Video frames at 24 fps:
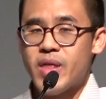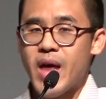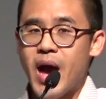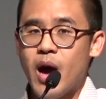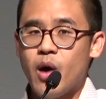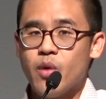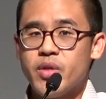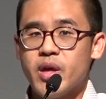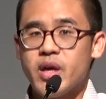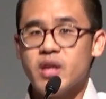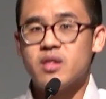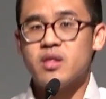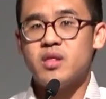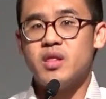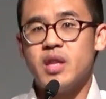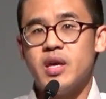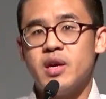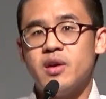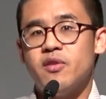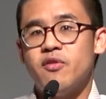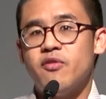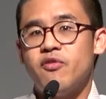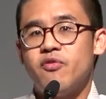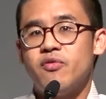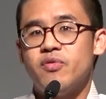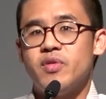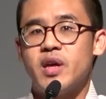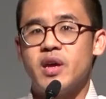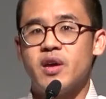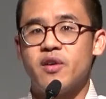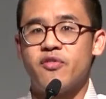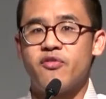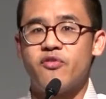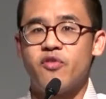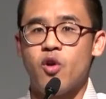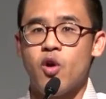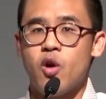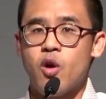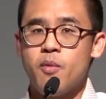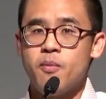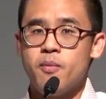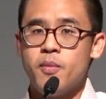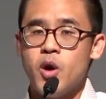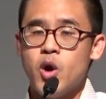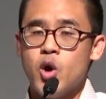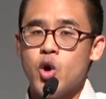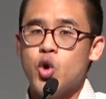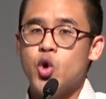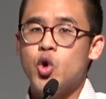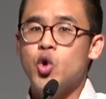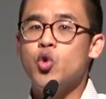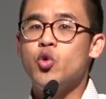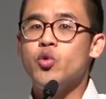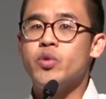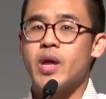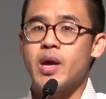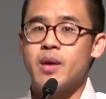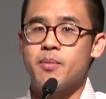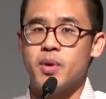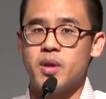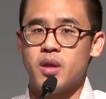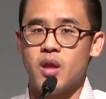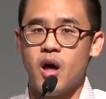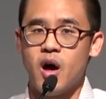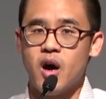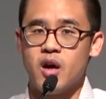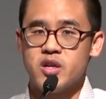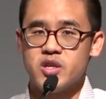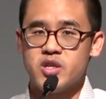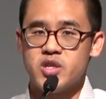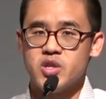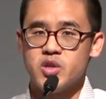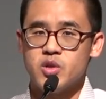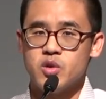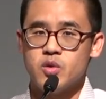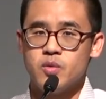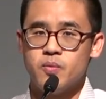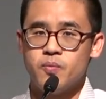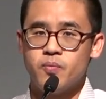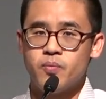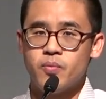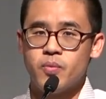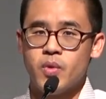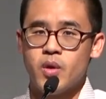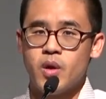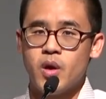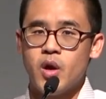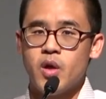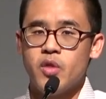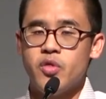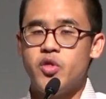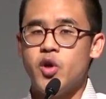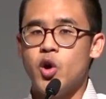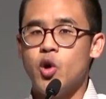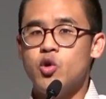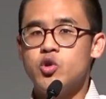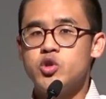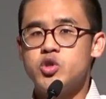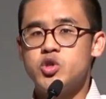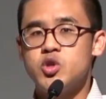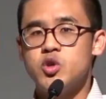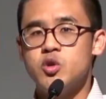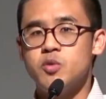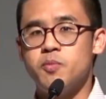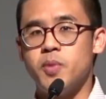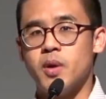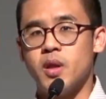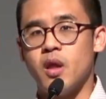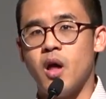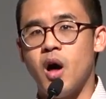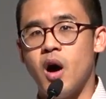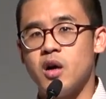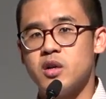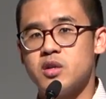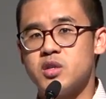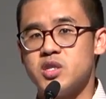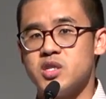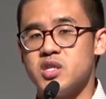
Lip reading: how they live, they affirm who they belong to. Those who belong to